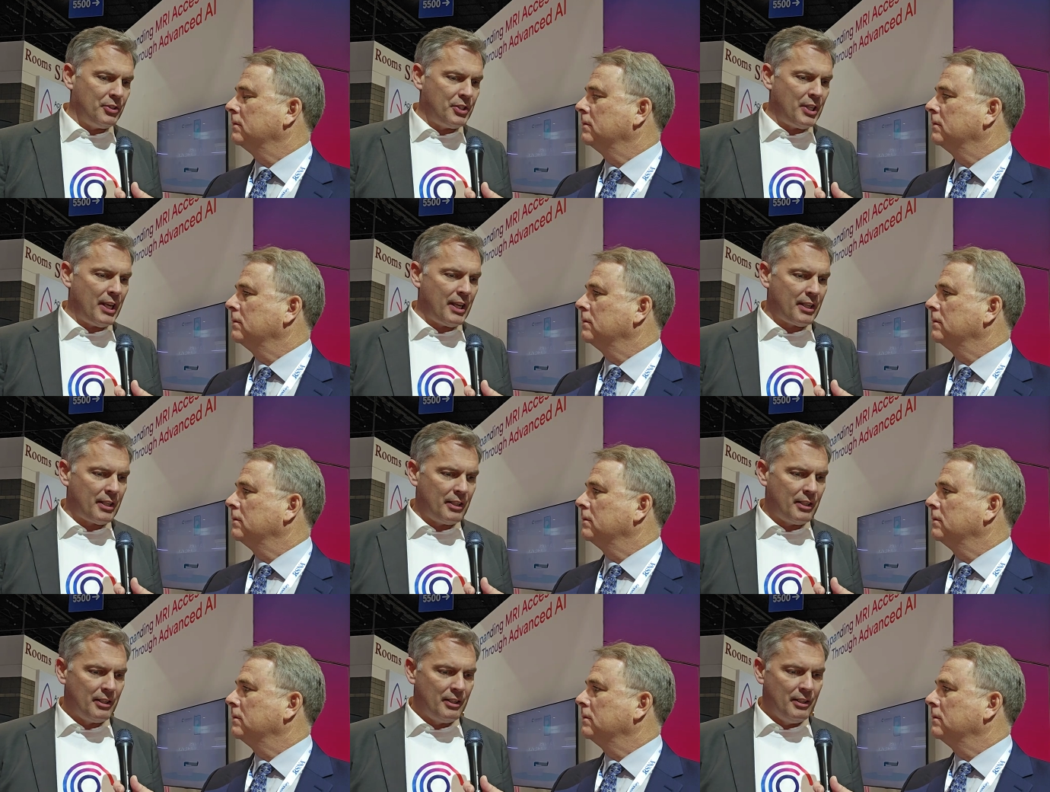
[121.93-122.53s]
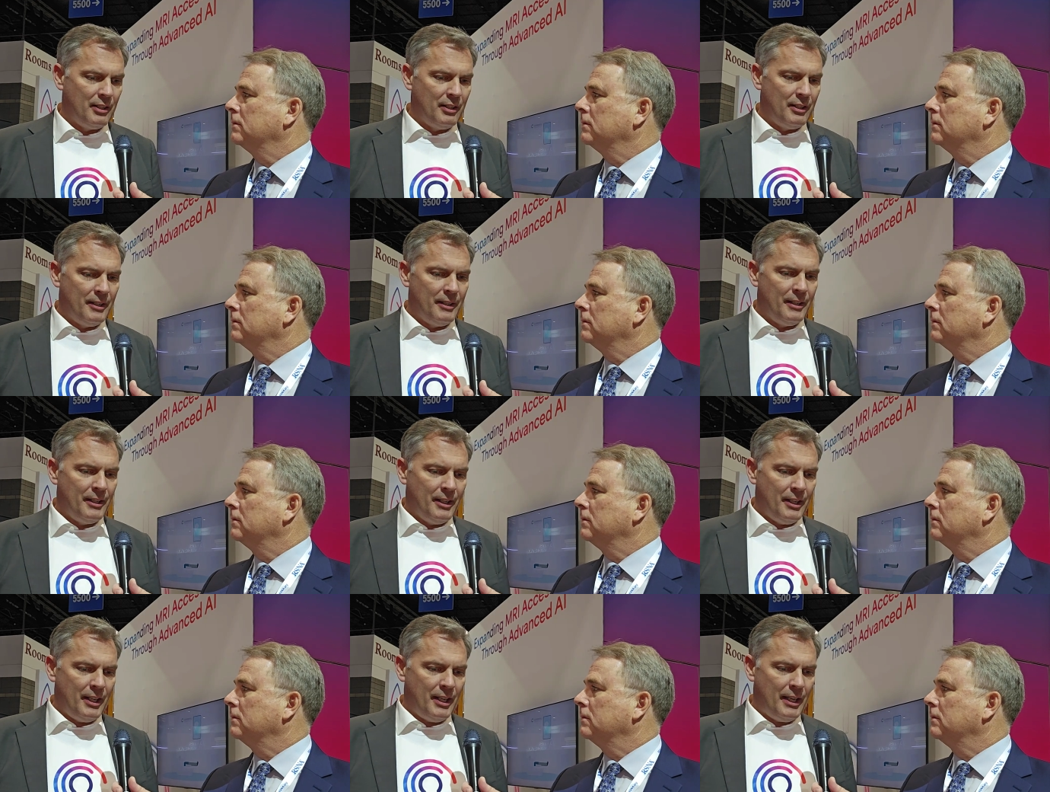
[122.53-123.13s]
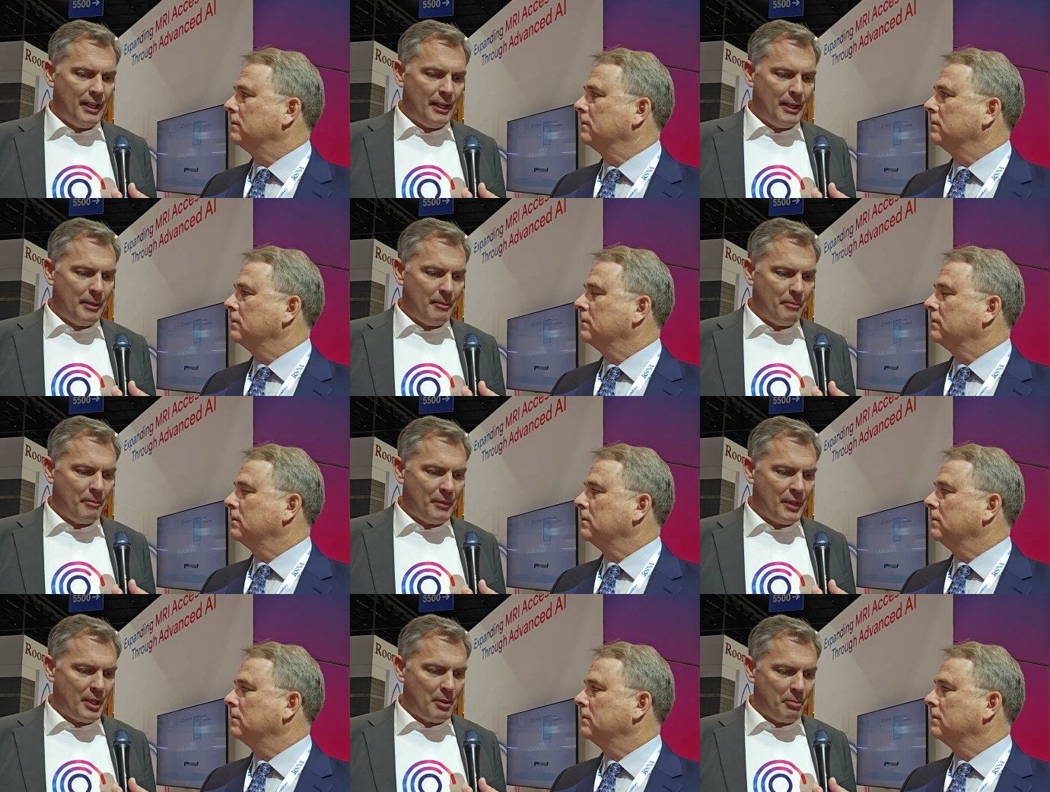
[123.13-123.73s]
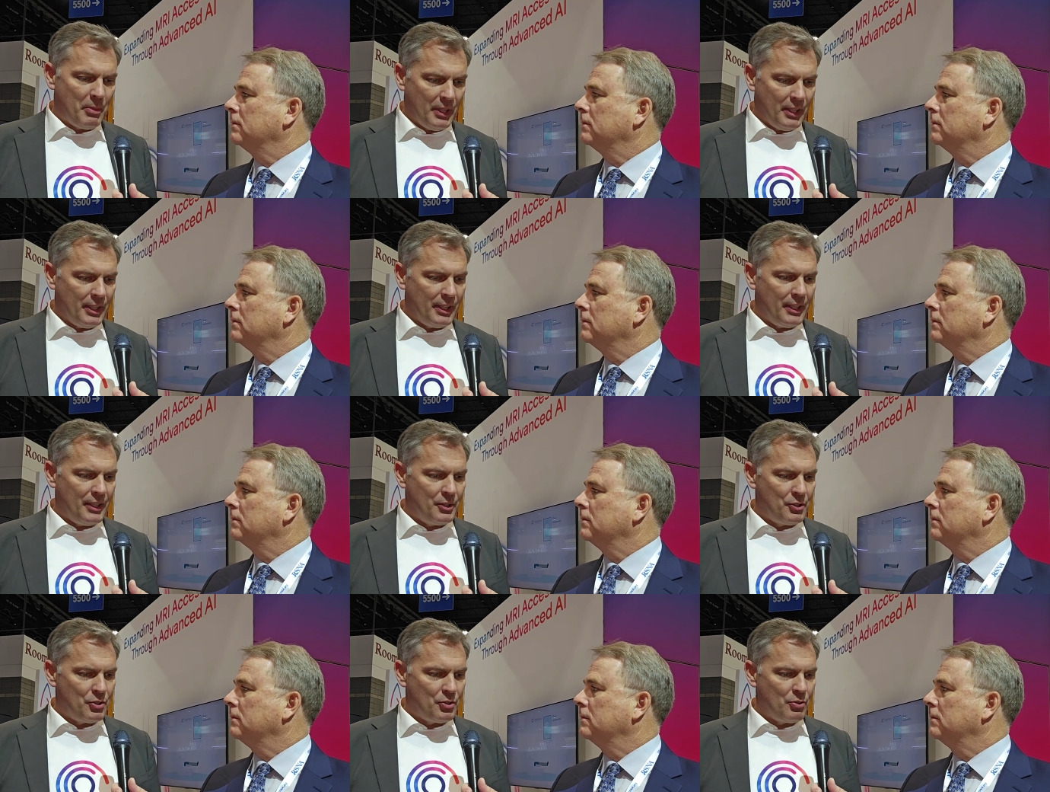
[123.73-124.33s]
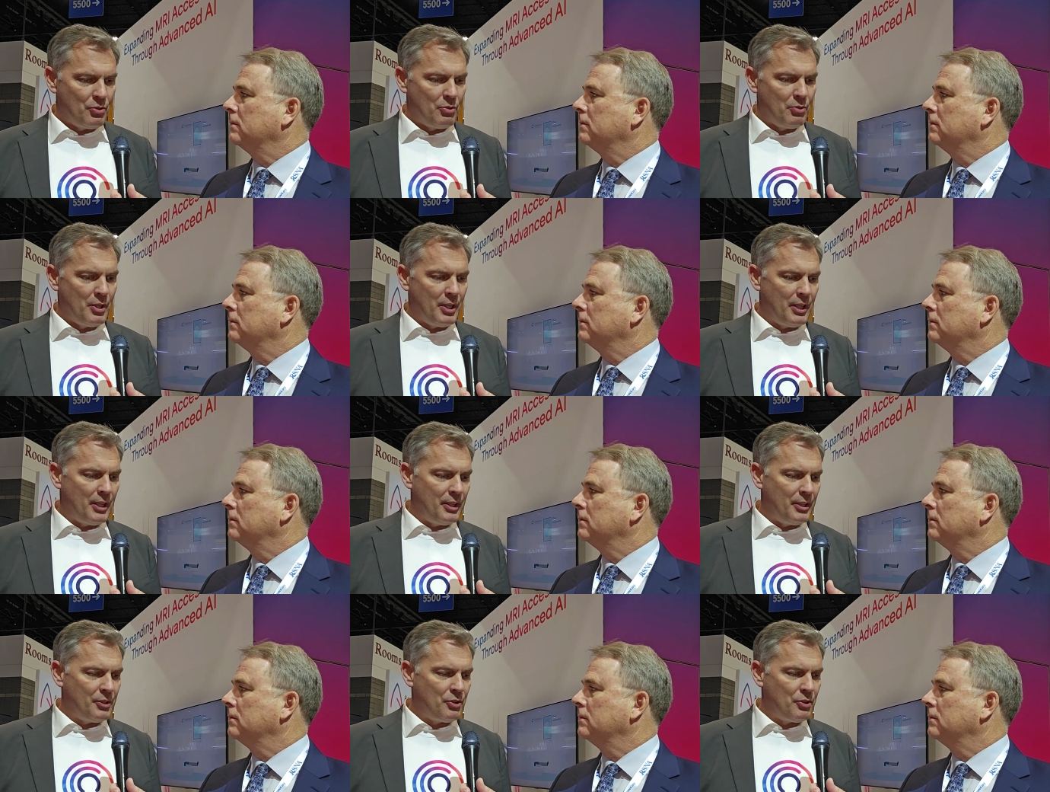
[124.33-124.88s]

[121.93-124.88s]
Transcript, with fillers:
Speaker 1: tech. Um, the ability to uh,